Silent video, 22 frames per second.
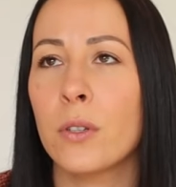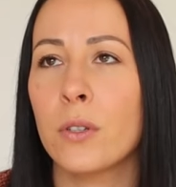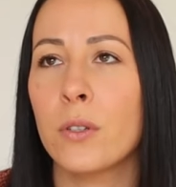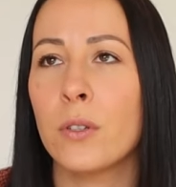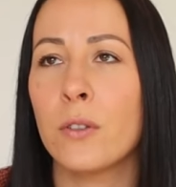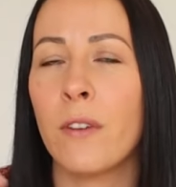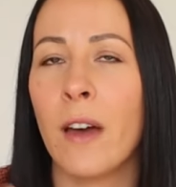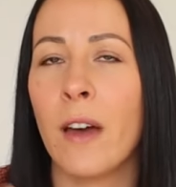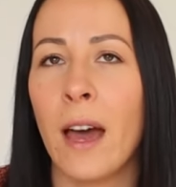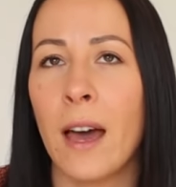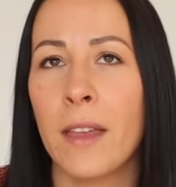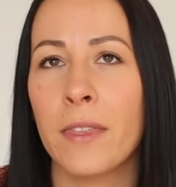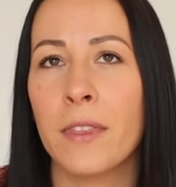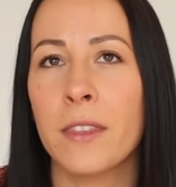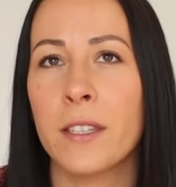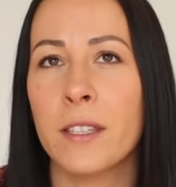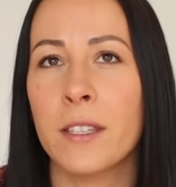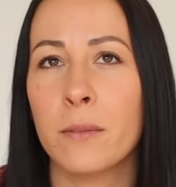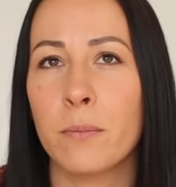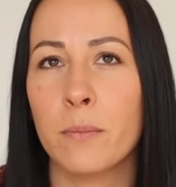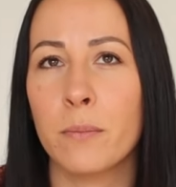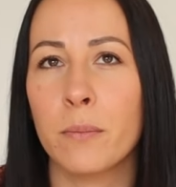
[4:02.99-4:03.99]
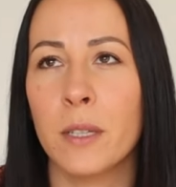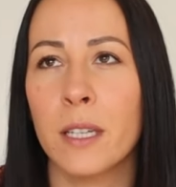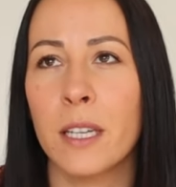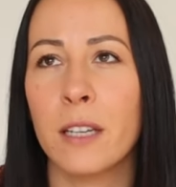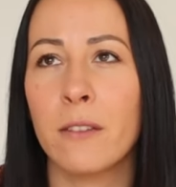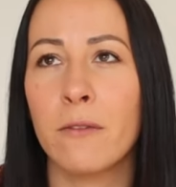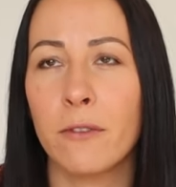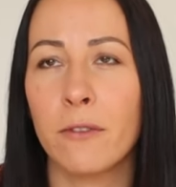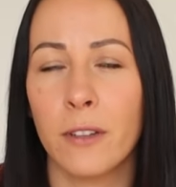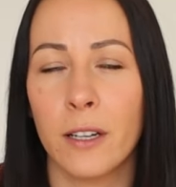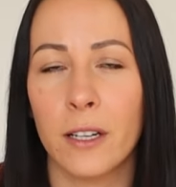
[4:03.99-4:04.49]
you've had this
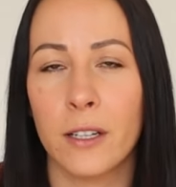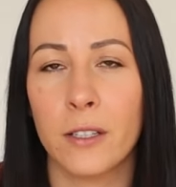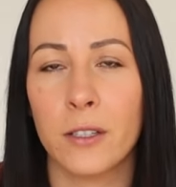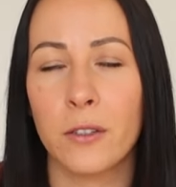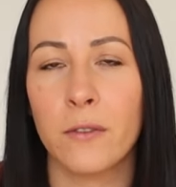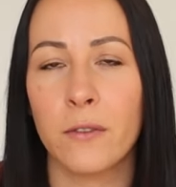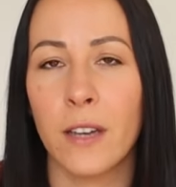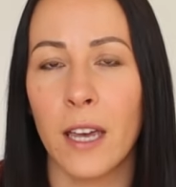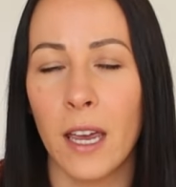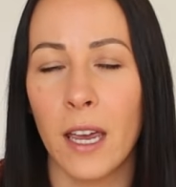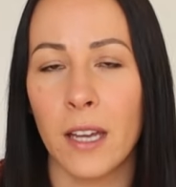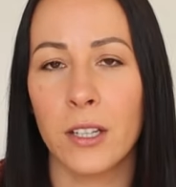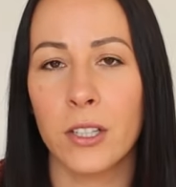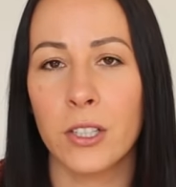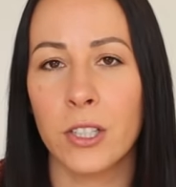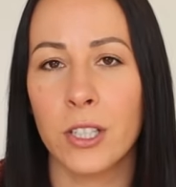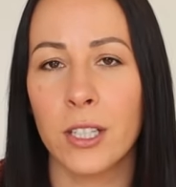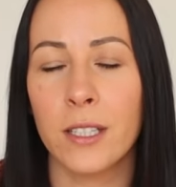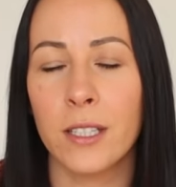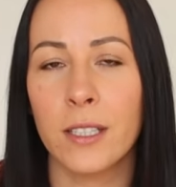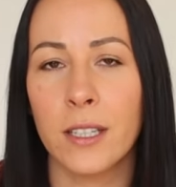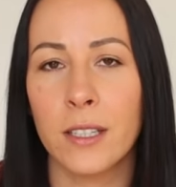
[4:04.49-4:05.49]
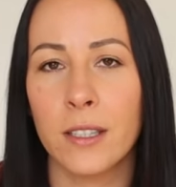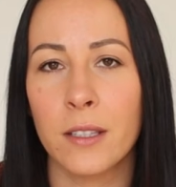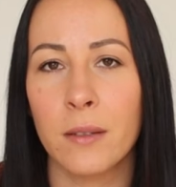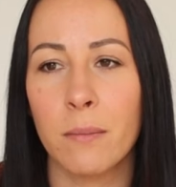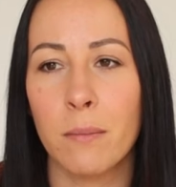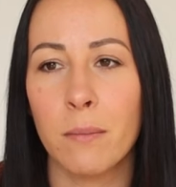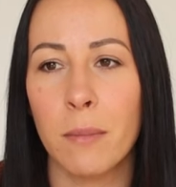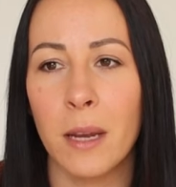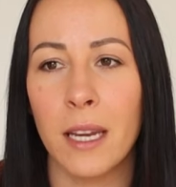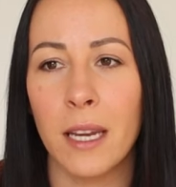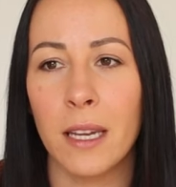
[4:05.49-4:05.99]
influx of energy
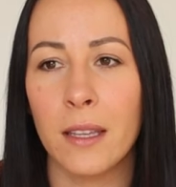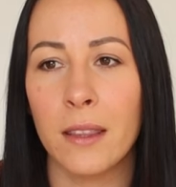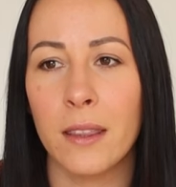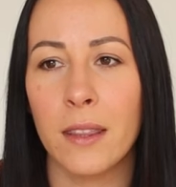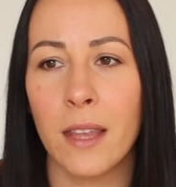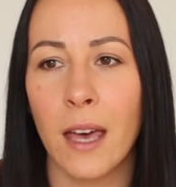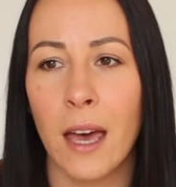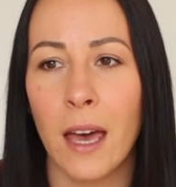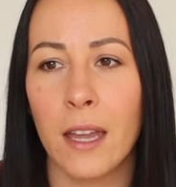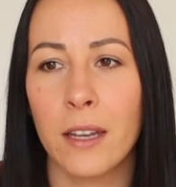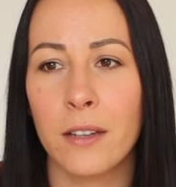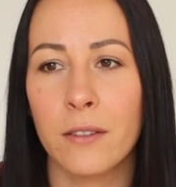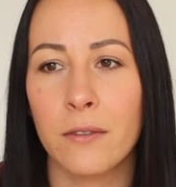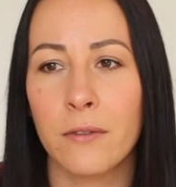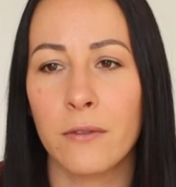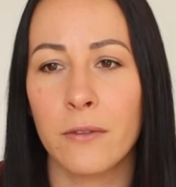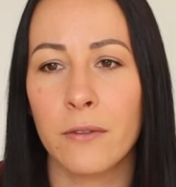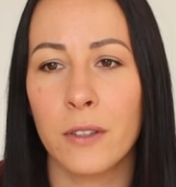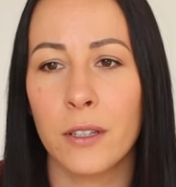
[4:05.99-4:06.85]
doesn't mean that